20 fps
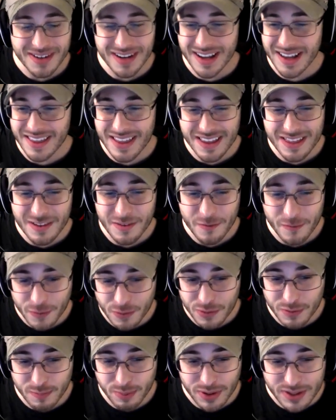And then the
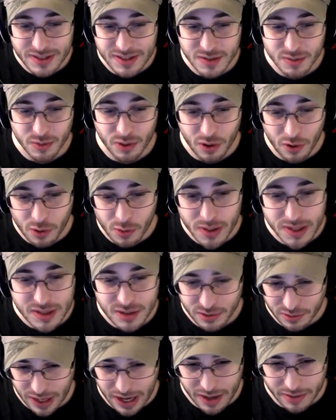food places were always
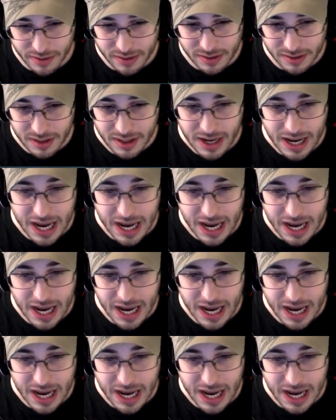crowded.